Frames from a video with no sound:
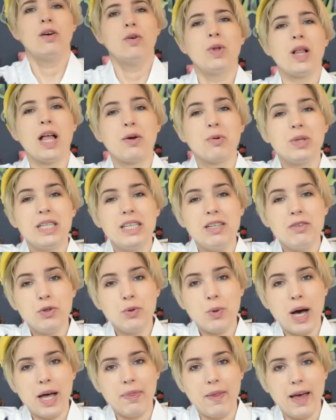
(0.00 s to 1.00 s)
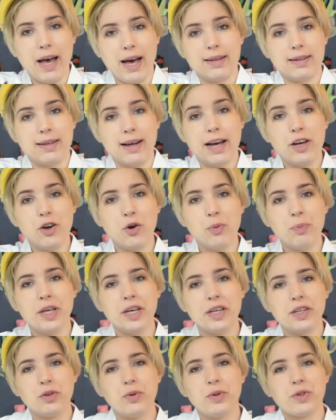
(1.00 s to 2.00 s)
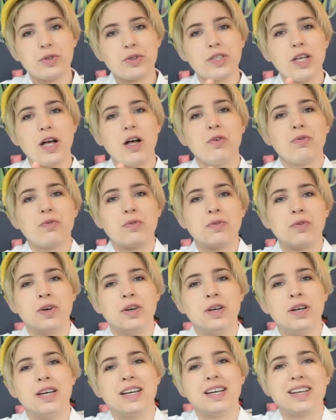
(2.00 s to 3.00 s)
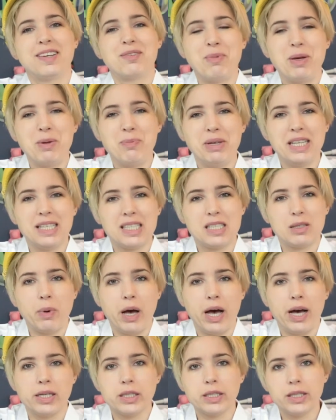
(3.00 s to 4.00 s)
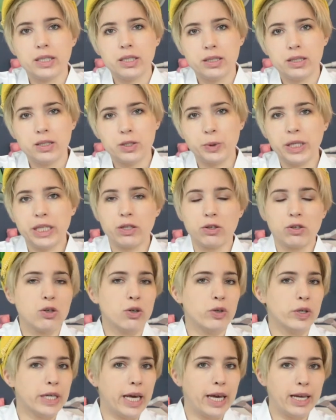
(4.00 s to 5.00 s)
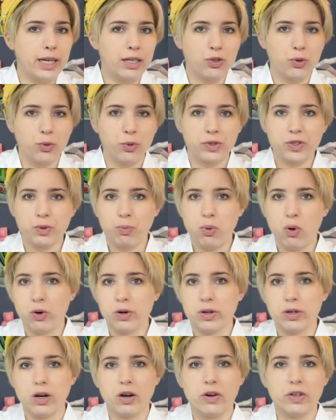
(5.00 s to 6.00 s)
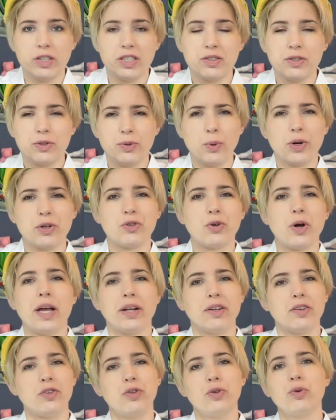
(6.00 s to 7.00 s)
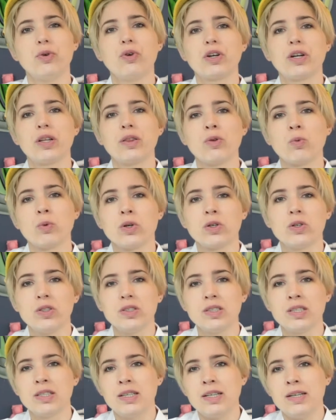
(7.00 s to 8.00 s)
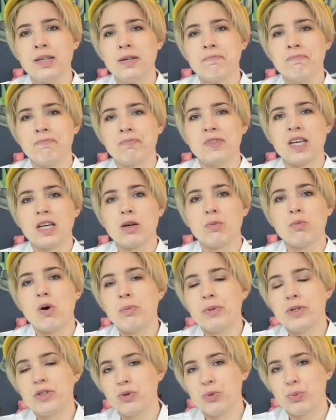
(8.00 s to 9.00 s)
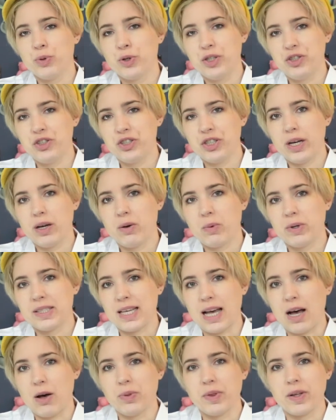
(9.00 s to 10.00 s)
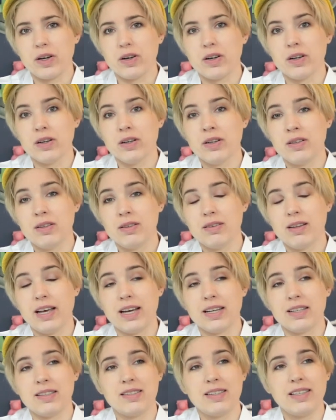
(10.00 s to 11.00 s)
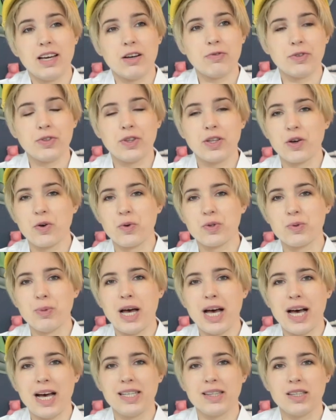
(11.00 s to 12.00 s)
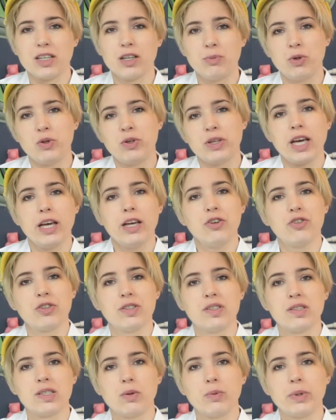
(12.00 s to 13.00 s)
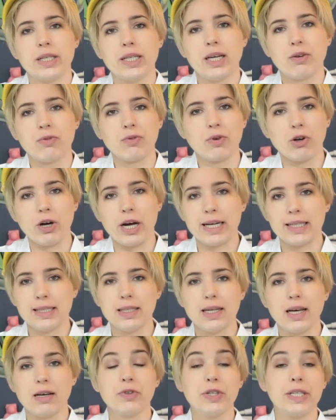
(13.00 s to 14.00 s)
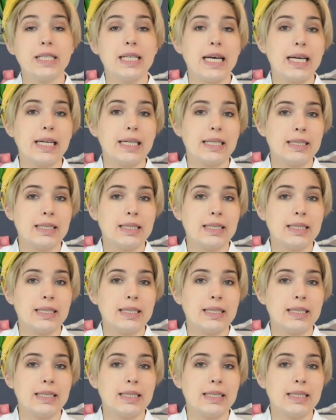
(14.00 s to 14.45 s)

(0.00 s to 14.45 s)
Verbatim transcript: Well, I will leave you on that. I hope that you yourself may be inspired to either create or support artists who are trying to do good in the world. Take a moment to appreciate what's out there and the effort that goes behind the communications that we take for granted every day.